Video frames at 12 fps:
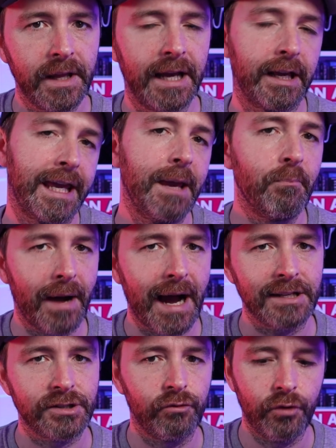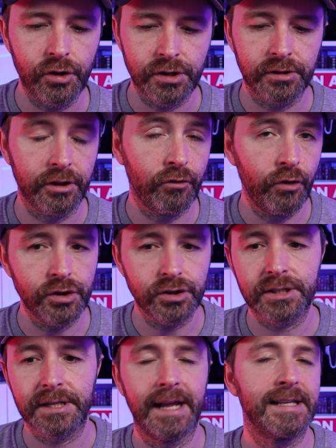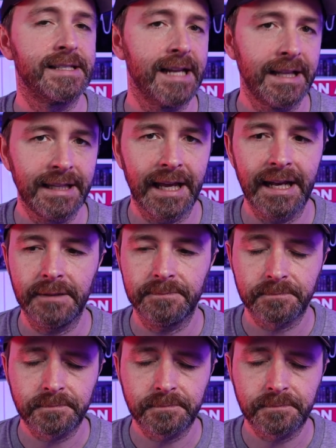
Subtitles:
It came back to the roots, it had Sydney in it.